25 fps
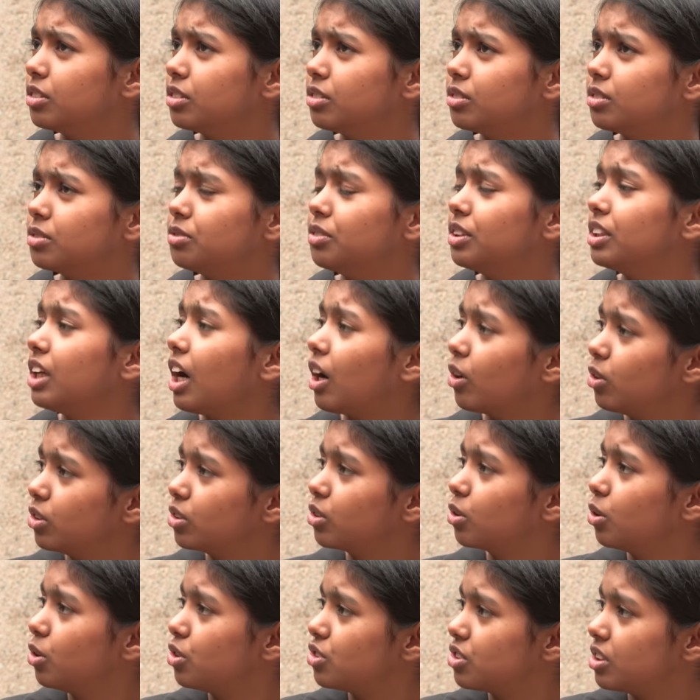without
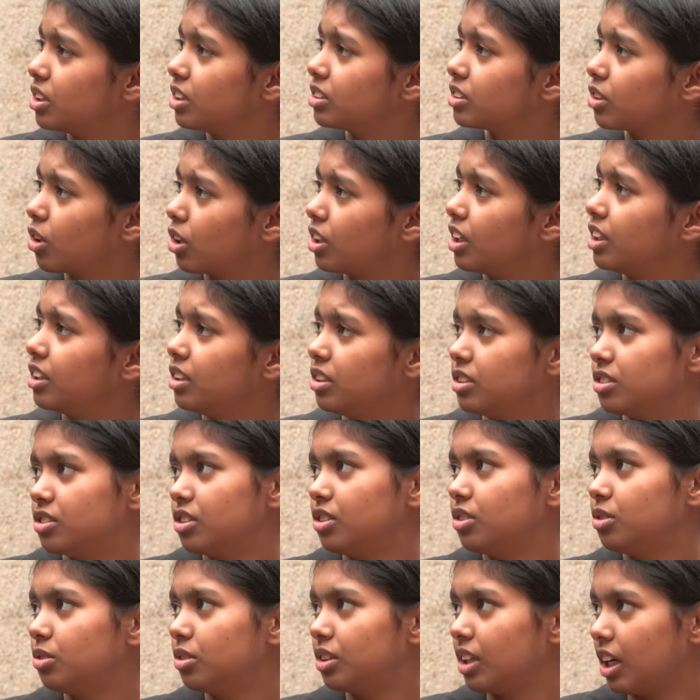coachings or any
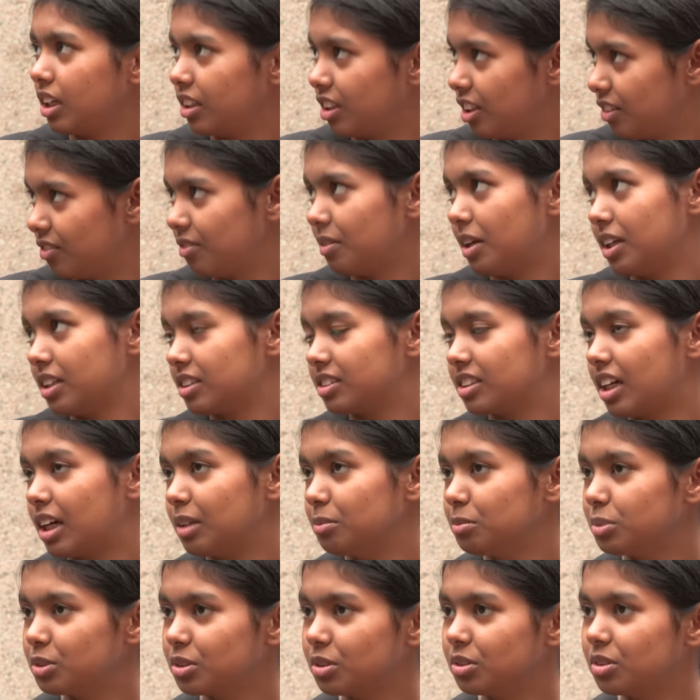institute, I gave my exam.
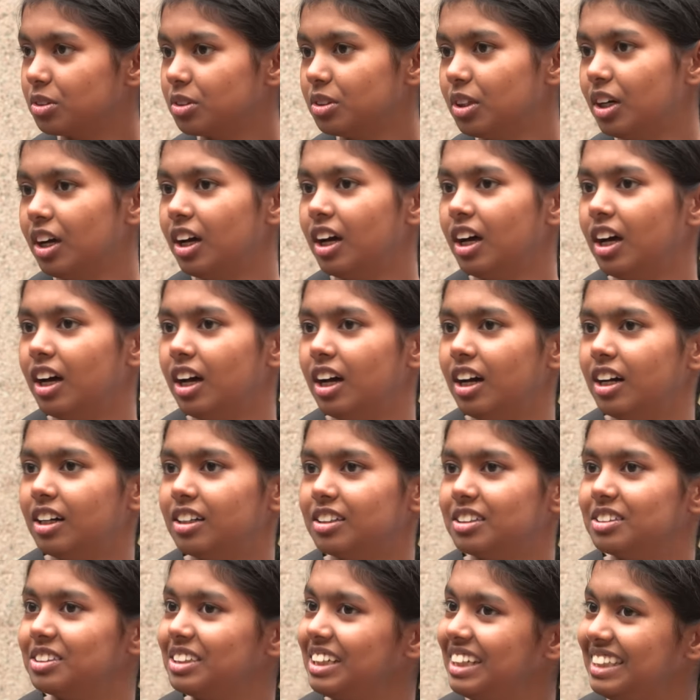So
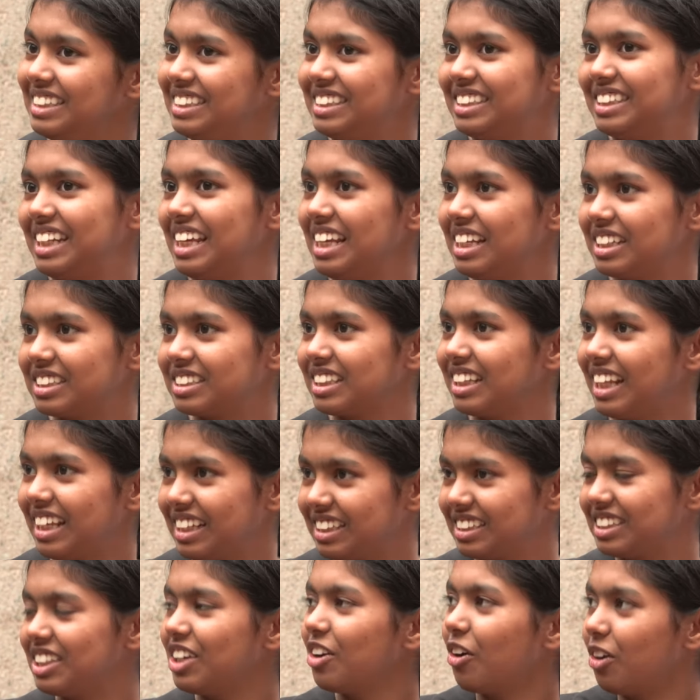it takes, like,
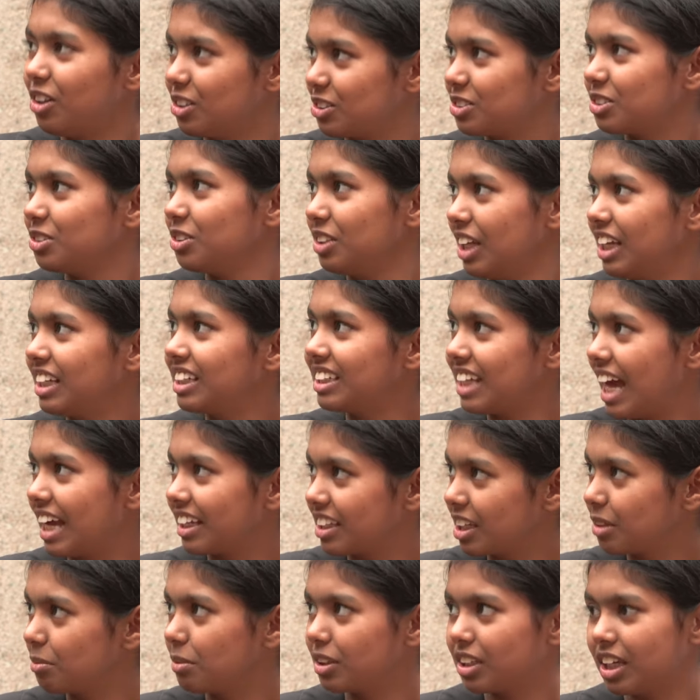they also like
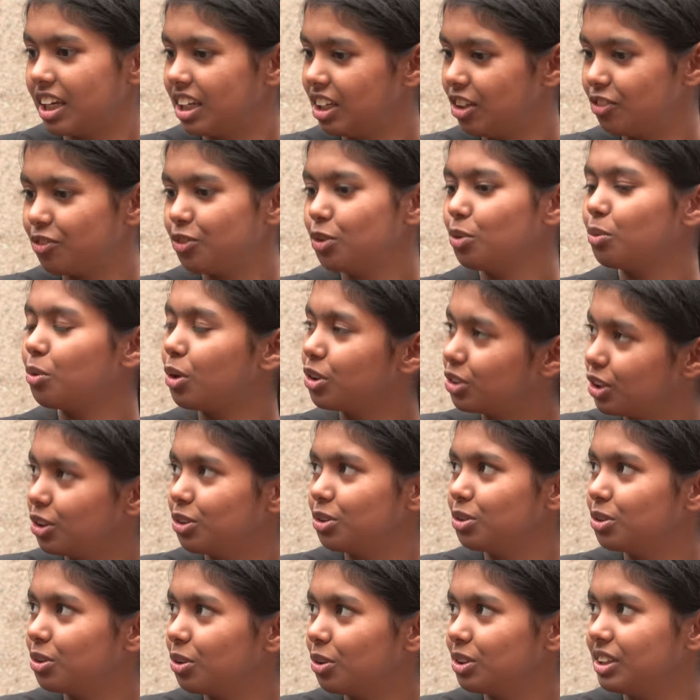nagging me, if you wanted to
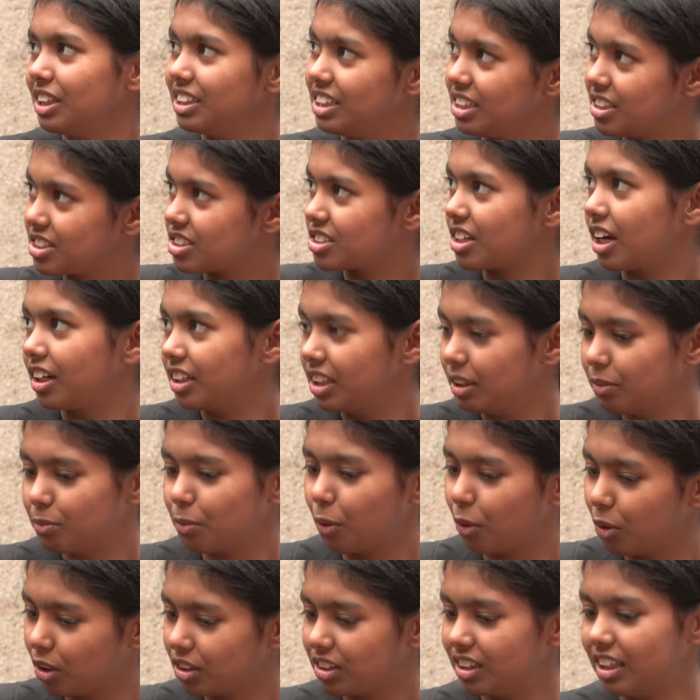go, then study
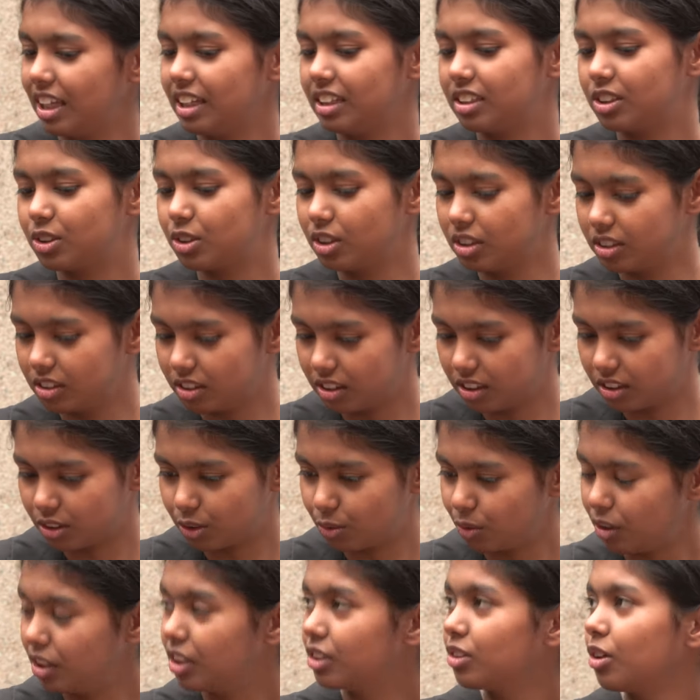both, like
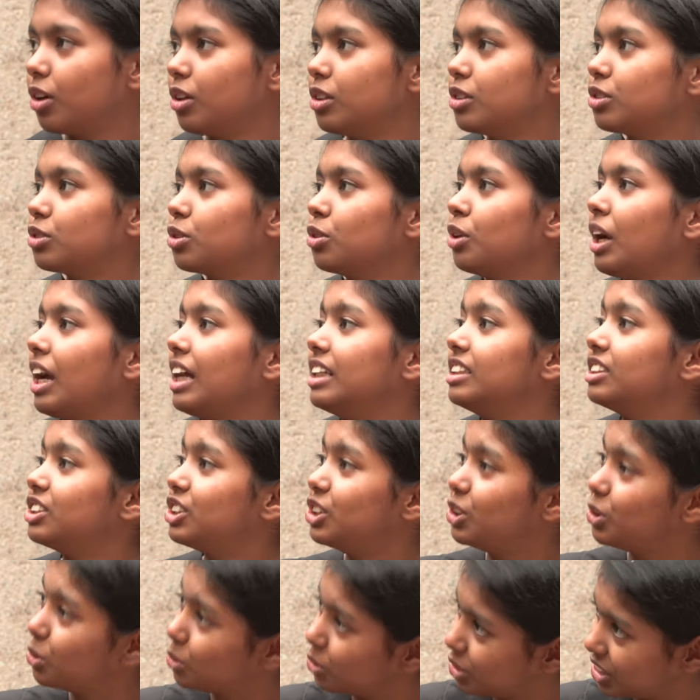12th also and
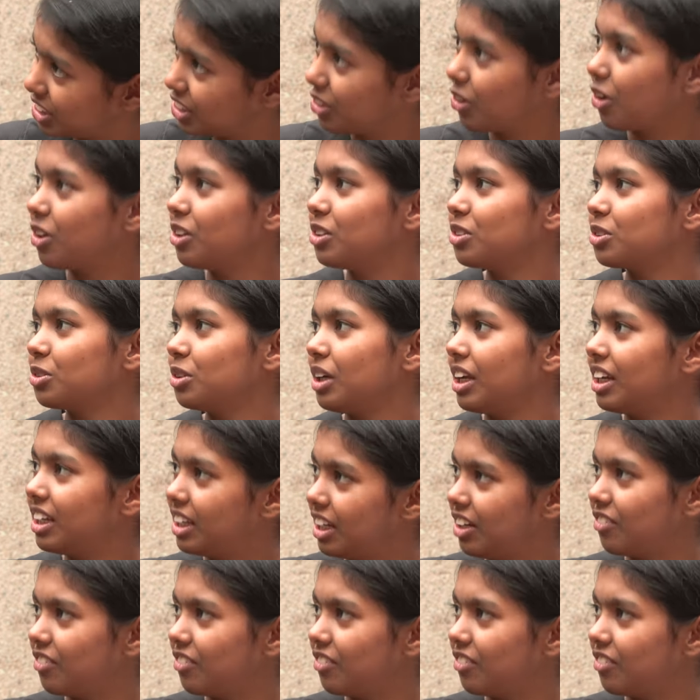CUT also and NIFT